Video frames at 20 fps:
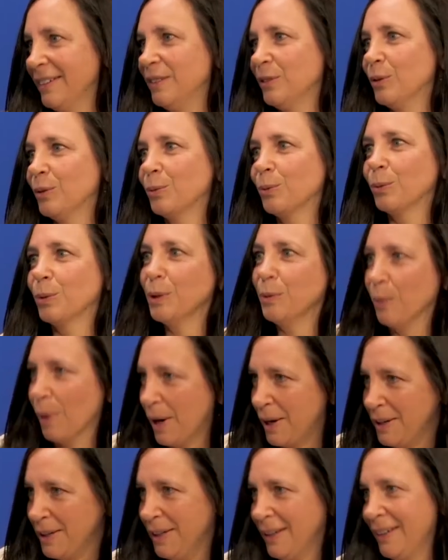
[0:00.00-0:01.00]
and
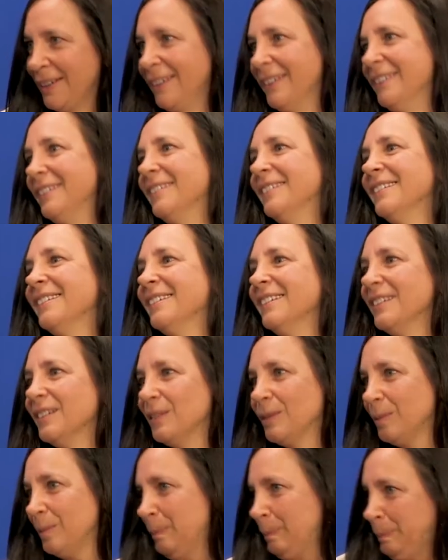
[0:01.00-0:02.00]
rewriting and
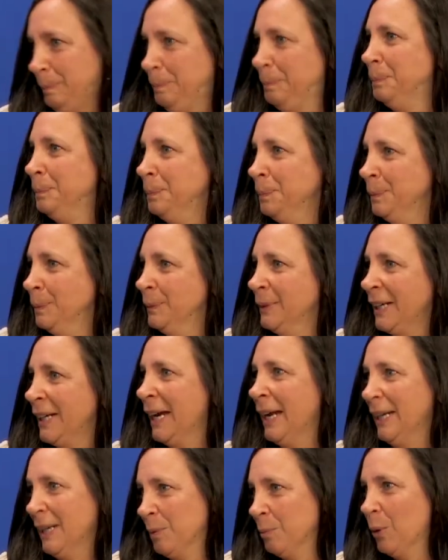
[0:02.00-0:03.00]
yeah.
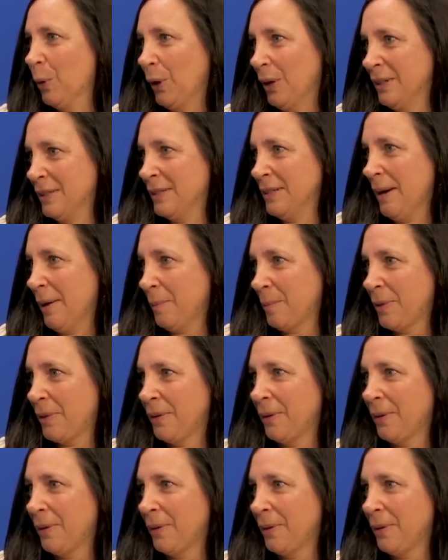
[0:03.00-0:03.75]
getting more in depth.